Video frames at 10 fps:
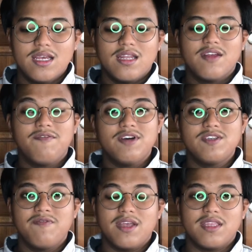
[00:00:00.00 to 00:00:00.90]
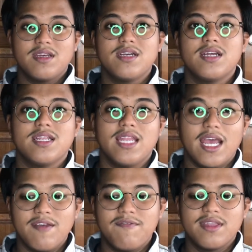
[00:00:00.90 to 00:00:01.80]
The first factor that
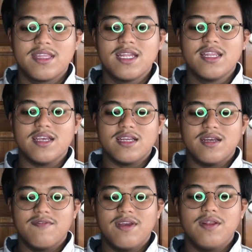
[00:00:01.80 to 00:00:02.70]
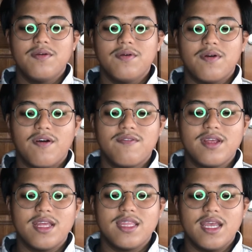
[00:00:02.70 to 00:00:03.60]
affecting the value of the
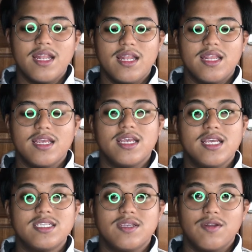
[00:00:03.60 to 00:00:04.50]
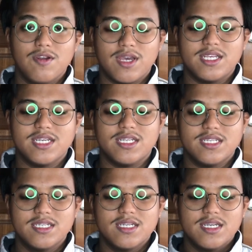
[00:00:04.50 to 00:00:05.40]
retail is location.
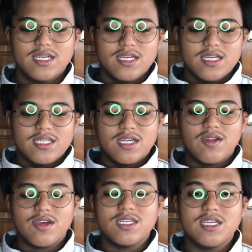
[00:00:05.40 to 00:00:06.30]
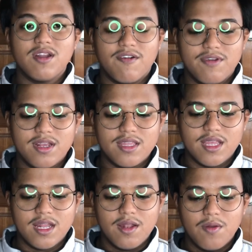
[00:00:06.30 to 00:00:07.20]
The location of the
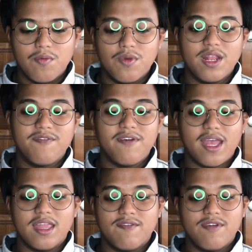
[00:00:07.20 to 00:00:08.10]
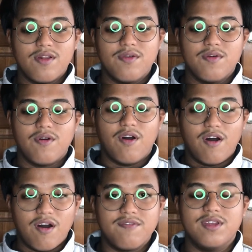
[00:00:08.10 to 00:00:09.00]
retail will affect the value
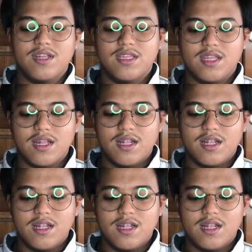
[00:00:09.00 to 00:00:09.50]
of the retail.